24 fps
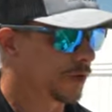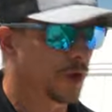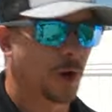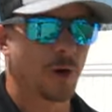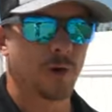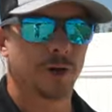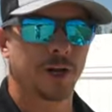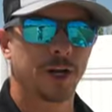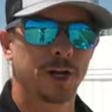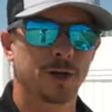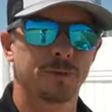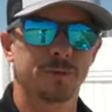
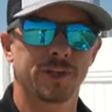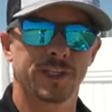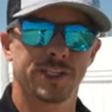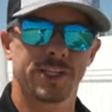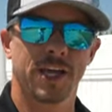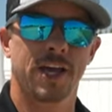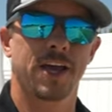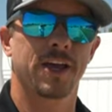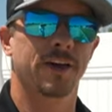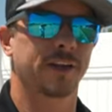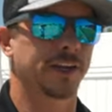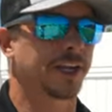don't hear me
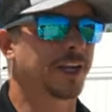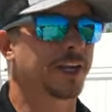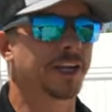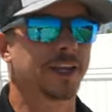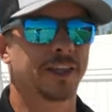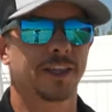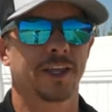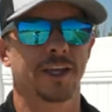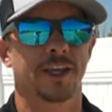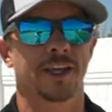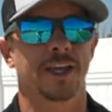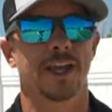say on
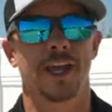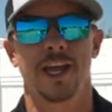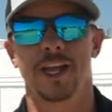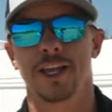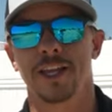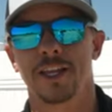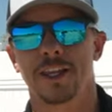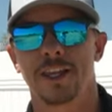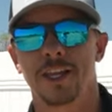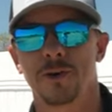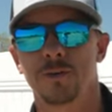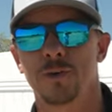anything,
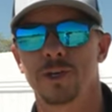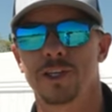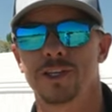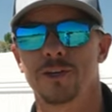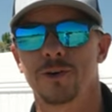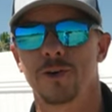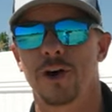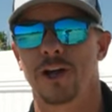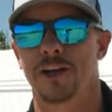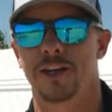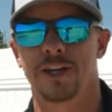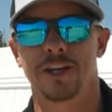anything we
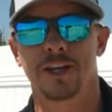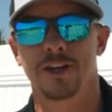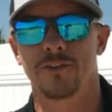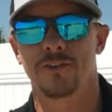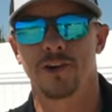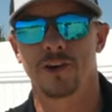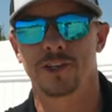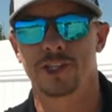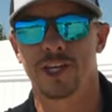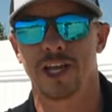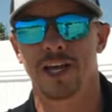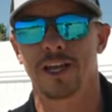do on any of
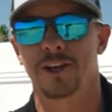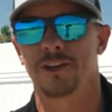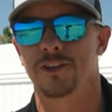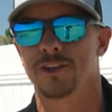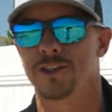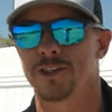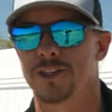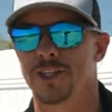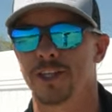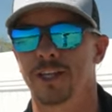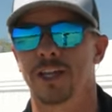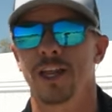our
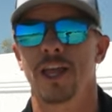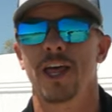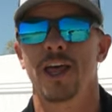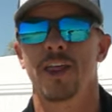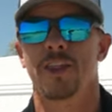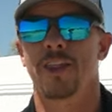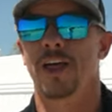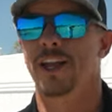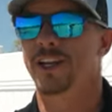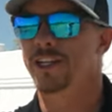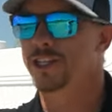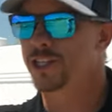channels that
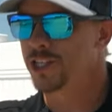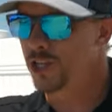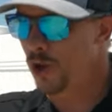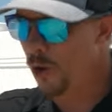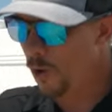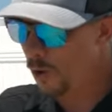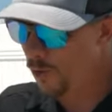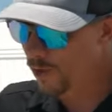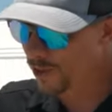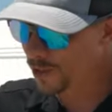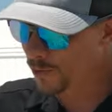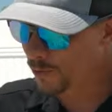that is the
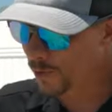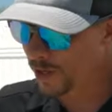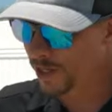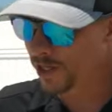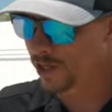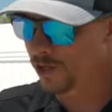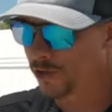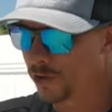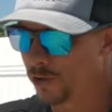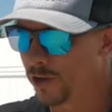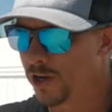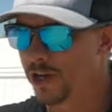only way
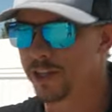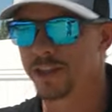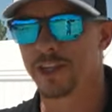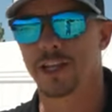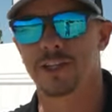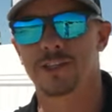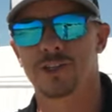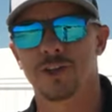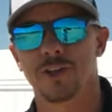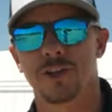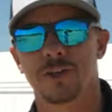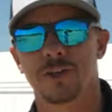to do it and that's the